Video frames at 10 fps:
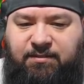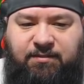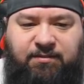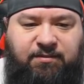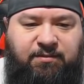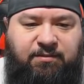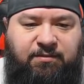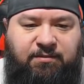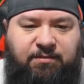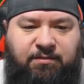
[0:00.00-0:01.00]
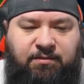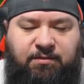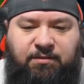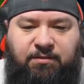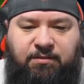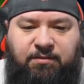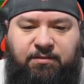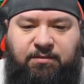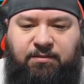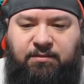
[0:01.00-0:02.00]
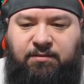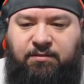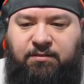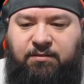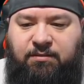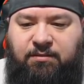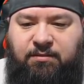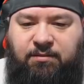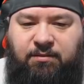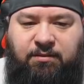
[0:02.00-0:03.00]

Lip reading: [no speech]